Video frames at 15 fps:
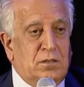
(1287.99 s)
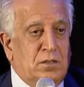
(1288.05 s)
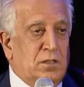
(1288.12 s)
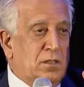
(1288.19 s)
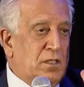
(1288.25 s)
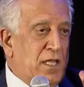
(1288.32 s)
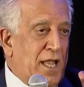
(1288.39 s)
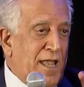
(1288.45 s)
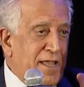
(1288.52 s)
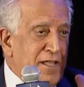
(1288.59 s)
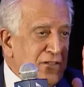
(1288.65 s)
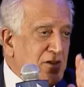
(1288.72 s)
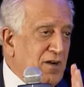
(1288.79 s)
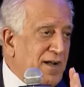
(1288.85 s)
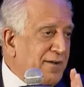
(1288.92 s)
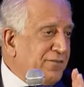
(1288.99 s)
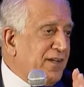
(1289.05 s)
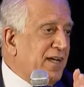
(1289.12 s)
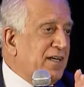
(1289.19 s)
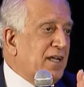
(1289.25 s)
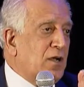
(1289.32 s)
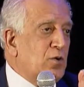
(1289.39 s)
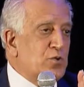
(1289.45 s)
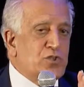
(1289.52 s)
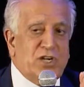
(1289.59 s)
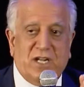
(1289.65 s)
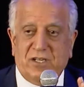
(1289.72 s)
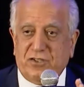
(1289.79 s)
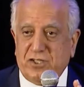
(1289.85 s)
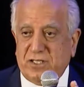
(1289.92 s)
the inter-Afghan
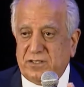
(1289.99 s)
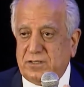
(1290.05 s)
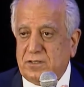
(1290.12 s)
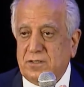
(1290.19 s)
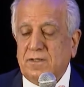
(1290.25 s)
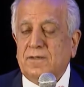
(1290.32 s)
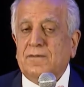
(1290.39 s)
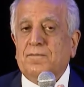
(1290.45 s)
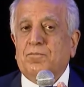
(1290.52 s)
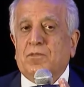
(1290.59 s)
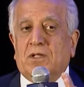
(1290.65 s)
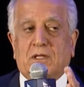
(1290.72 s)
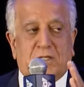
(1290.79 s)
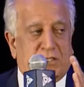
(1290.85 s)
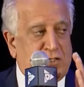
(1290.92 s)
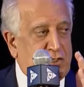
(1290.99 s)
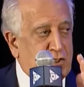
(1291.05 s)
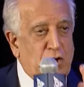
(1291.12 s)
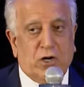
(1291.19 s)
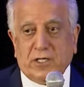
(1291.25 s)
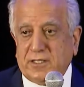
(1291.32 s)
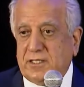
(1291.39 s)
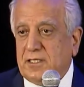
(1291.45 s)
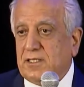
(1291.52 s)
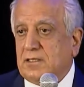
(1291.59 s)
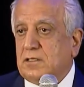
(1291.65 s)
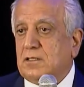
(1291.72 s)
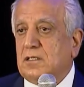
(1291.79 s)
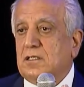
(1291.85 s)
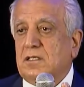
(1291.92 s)
negotiations started
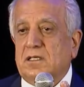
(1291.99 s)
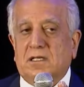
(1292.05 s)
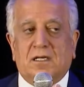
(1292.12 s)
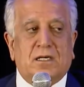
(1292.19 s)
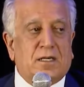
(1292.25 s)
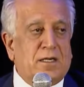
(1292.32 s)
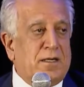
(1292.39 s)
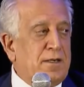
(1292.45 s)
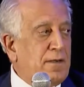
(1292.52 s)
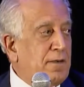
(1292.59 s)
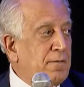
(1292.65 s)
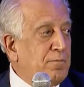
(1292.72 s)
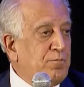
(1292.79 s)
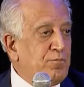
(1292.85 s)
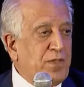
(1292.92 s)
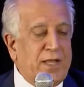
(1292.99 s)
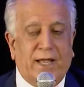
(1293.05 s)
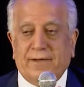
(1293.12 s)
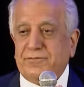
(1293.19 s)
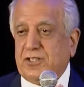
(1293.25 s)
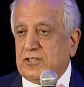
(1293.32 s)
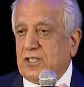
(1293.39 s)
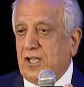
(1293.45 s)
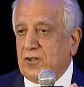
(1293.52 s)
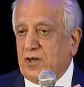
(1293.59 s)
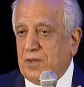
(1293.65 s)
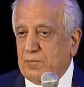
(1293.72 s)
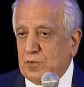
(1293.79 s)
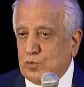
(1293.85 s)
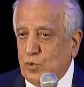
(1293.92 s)
after the
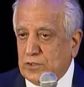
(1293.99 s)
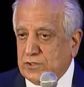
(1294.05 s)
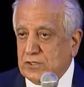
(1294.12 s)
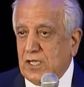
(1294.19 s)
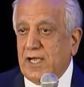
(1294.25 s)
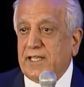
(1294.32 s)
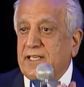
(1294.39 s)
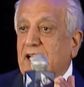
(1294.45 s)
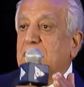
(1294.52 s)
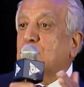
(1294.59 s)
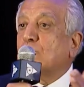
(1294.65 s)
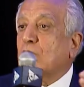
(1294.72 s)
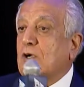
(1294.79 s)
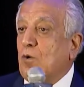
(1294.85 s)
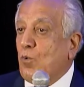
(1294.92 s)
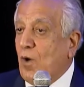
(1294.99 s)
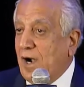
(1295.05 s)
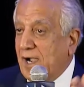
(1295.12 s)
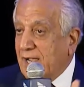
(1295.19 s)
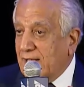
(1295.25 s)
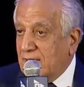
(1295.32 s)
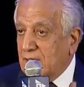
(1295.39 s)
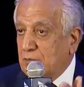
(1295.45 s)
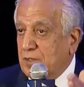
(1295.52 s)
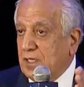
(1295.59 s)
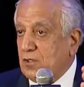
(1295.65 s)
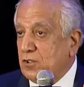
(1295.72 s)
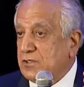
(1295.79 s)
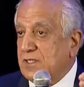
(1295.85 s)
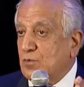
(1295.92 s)
agreement was signed. It took a while
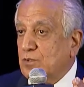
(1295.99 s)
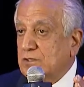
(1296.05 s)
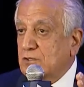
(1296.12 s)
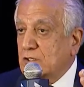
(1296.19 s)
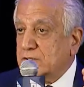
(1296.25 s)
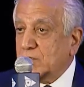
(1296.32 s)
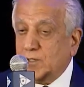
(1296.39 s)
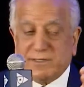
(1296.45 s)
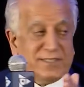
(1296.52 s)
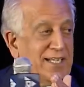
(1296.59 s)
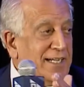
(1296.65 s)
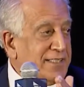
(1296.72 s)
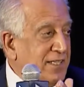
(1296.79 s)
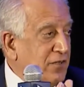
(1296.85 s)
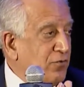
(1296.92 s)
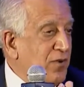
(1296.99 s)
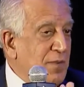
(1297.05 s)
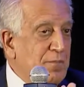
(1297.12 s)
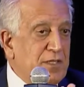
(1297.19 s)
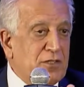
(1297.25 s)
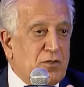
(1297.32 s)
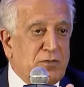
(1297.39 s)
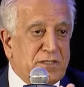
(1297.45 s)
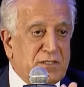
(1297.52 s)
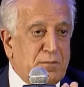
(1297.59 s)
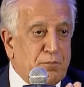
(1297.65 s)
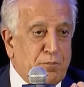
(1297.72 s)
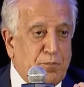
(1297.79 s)
because there was also a side agreement on some